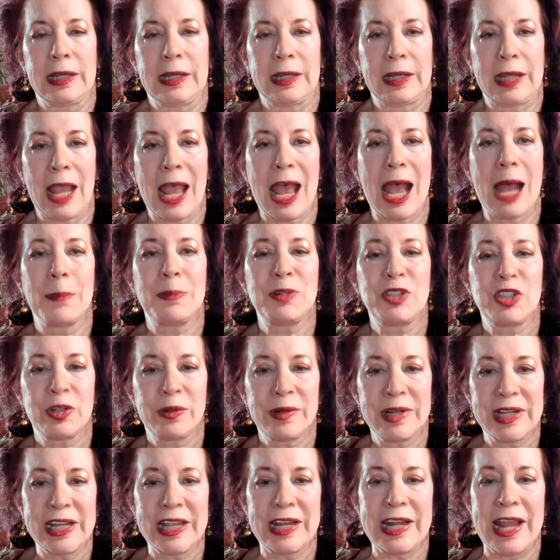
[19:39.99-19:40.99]

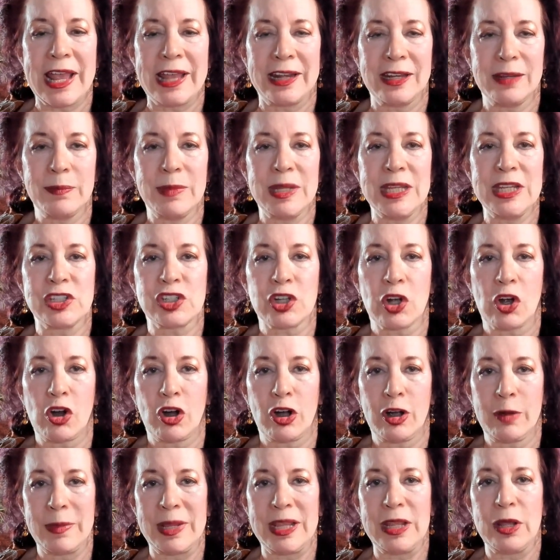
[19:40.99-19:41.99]
capturing an enemy's
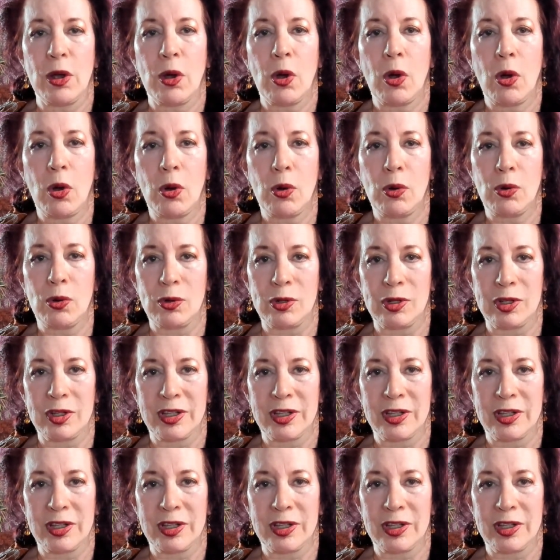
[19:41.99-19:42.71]
army whole,